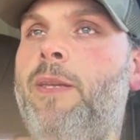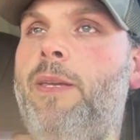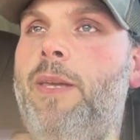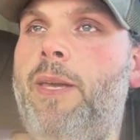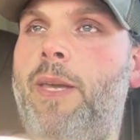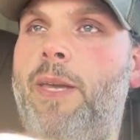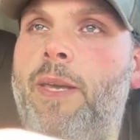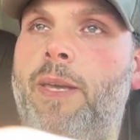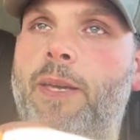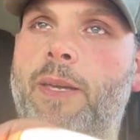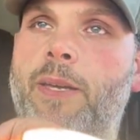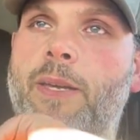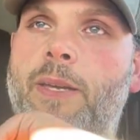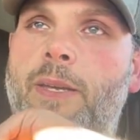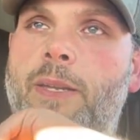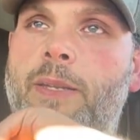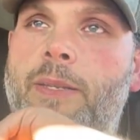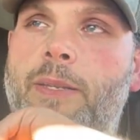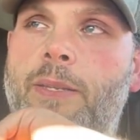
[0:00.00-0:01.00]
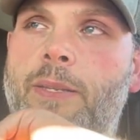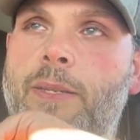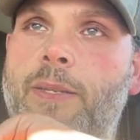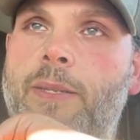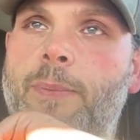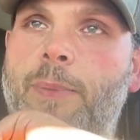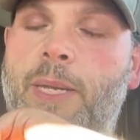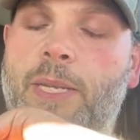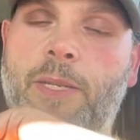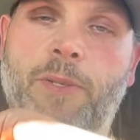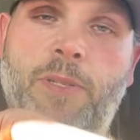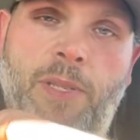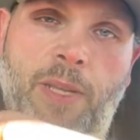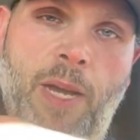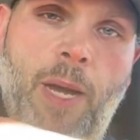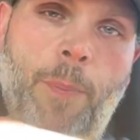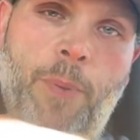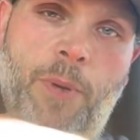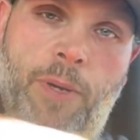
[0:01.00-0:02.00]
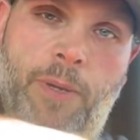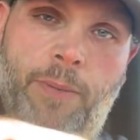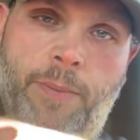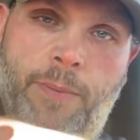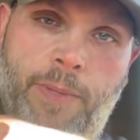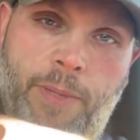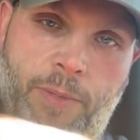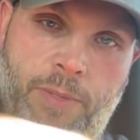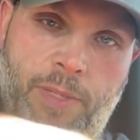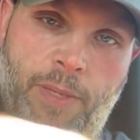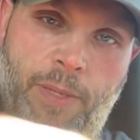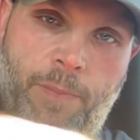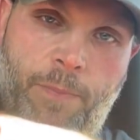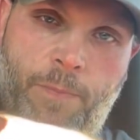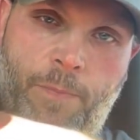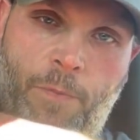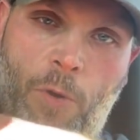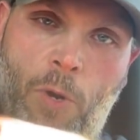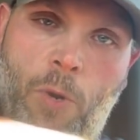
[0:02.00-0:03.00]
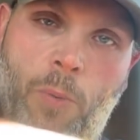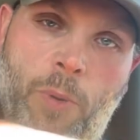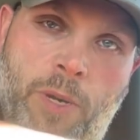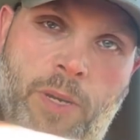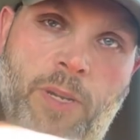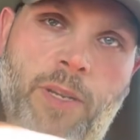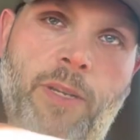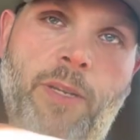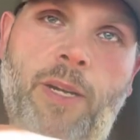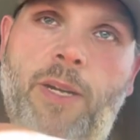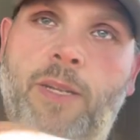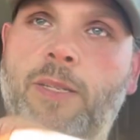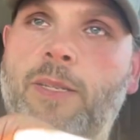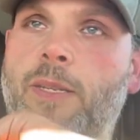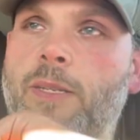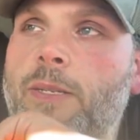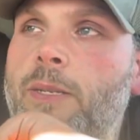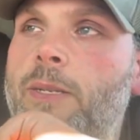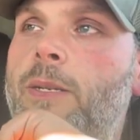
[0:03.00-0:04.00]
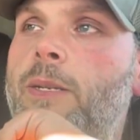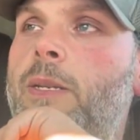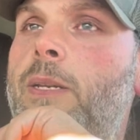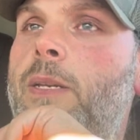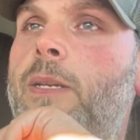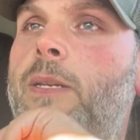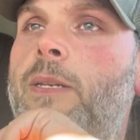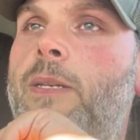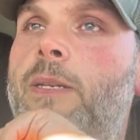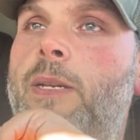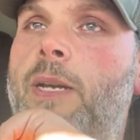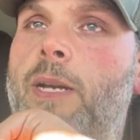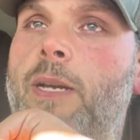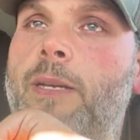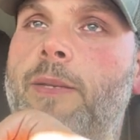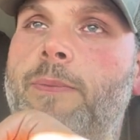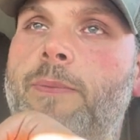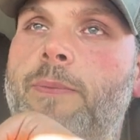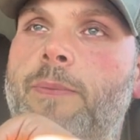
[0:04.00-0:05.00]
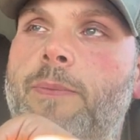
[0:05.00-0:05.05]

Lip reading: And because it was the upper, it was the forward knock sensor, the